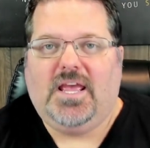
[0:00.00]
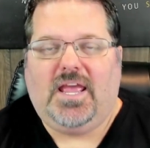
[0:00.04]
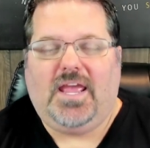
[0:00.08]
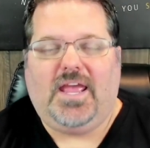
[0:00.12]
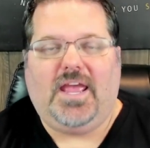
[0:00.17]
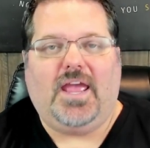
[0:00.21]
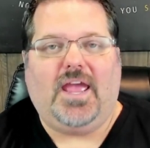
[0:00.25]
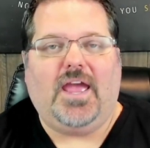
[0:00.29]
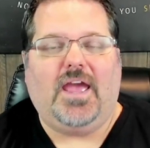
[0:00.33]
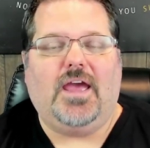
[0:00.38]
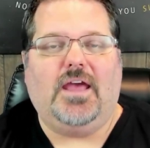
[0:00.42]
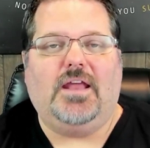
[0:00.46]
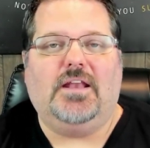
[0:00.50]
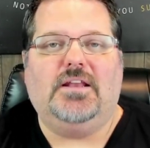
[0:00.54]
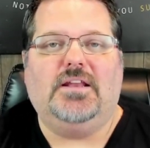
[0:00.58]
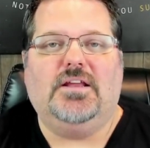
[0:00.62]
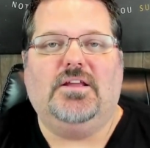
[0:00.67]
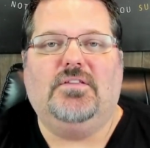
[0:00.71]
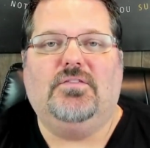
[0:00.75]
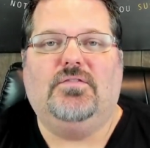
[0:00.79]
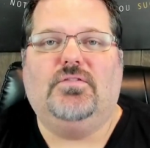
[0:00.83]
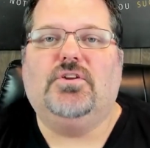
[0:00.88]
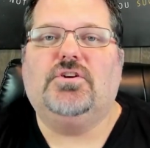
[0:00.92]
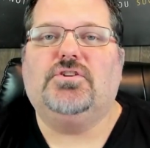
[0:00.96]
And
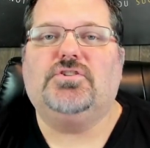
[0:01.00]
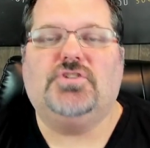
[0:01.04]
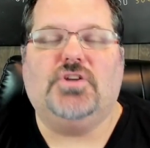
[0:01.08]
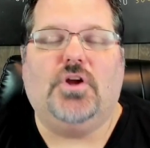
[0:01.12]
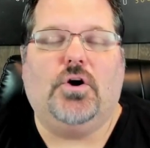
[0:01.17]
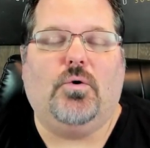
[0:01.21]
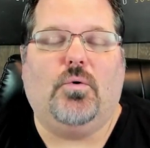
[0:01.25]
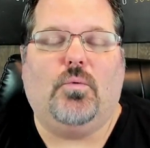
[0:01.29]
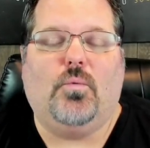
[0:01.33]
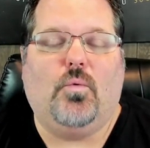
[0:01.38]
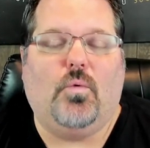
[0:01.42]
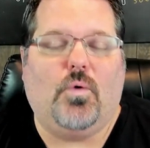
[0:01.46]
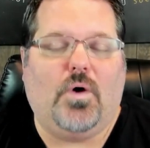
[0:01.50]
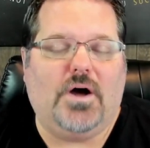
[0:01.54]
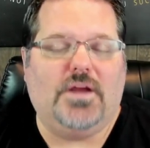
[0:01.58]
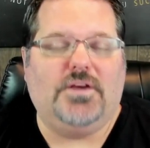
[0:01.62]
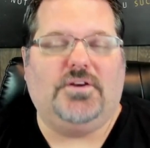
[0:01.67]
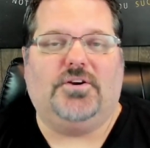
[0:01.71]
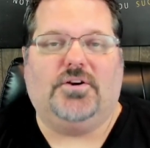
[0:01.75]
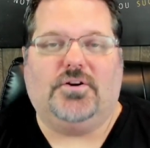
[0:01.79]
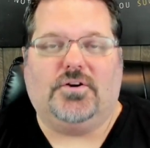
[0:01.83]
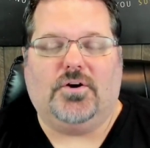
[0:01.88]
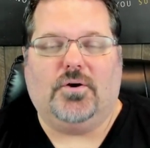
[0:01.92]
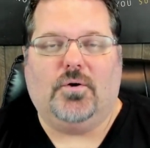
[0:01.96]
there's no
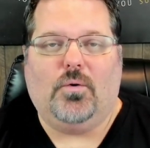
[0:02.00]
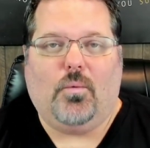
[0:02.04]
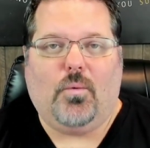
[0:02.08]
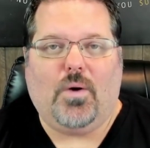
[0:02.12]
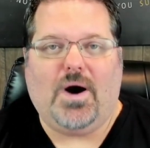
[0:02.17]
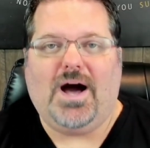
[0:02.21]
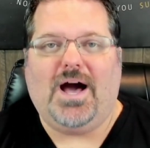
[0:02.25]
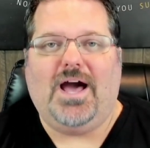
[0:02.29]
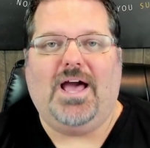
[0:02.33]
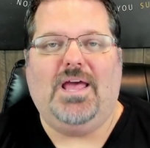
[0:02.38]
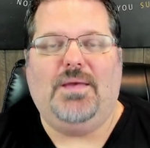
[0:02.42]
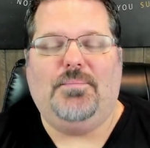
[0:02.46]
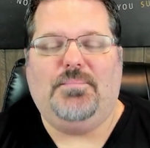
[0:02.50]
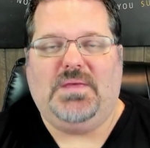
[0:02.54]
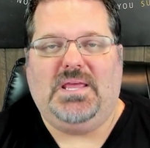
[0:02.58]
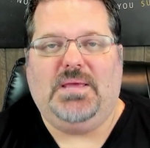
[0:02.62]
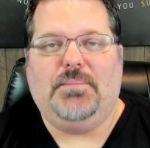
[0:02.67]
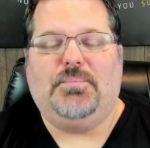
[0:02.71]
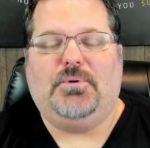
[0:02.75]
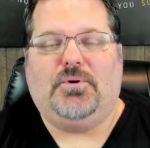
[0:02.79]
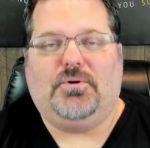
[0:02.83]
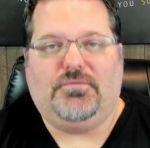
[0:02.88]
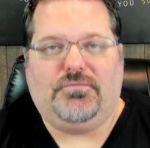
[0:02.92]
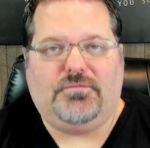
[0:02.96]
wonder why
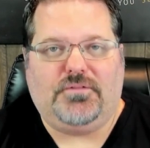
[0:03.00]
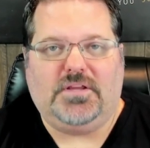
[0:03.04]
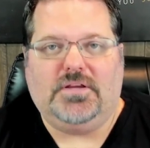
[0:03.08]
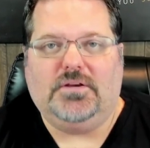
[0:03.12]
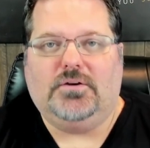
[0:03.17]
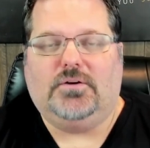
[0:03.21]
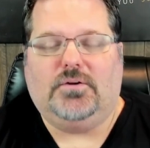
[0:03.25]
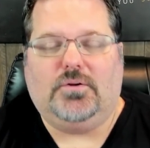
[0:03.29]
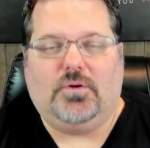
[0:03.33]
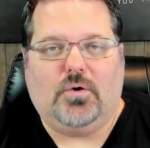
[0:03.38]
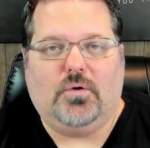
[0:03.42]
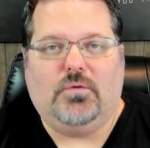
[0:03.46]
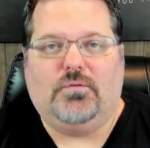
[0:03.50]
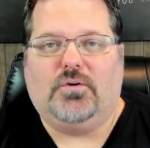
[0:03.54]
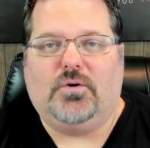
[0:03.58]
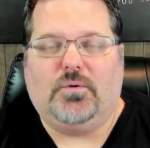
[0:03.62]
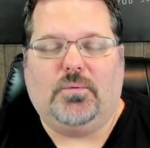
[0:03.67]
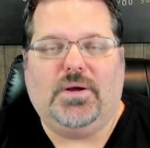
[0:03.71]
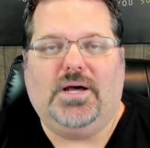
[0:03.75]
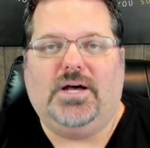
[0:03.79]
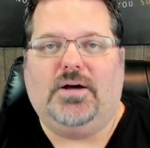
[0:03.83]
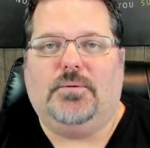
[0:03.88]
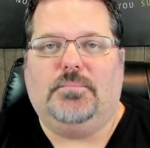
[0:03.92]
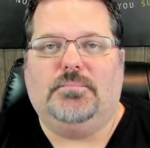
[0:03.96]
people feel
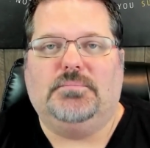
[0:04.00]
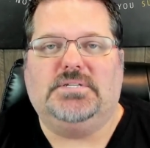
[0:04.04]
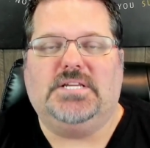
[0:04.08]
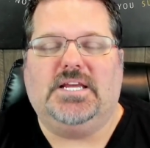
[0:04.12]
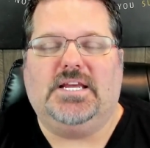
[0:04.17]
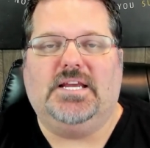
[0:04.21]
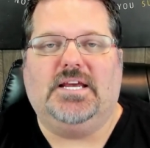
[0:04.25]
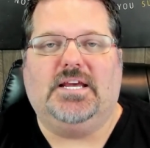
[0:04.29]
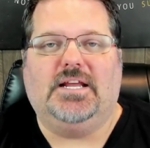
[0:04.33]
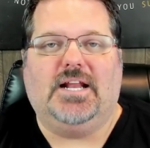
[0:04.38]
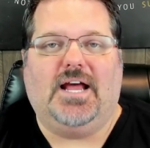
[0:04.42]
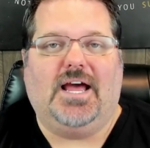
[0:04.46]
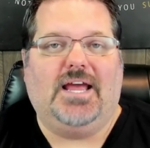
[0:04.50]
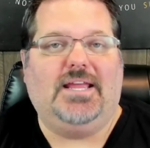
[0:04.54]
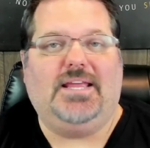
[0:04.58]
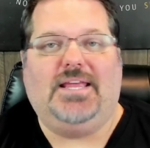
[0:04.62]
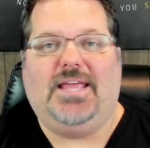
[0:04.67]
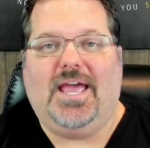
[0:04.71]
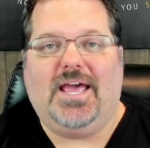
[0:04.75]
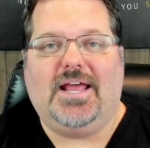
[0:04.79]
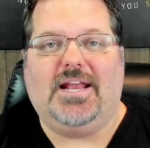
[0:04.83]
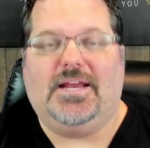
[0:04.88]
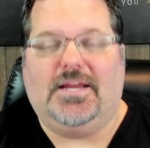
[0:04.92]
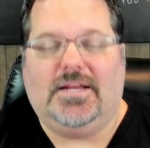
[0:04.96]
overwhelmed. And I
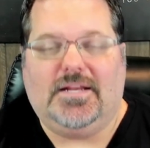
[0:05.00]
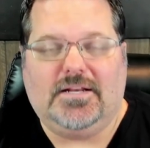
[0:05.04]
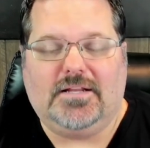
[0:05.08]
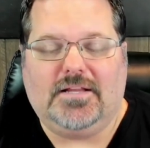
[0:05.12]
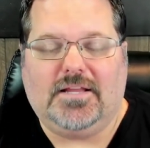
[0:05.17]
get it.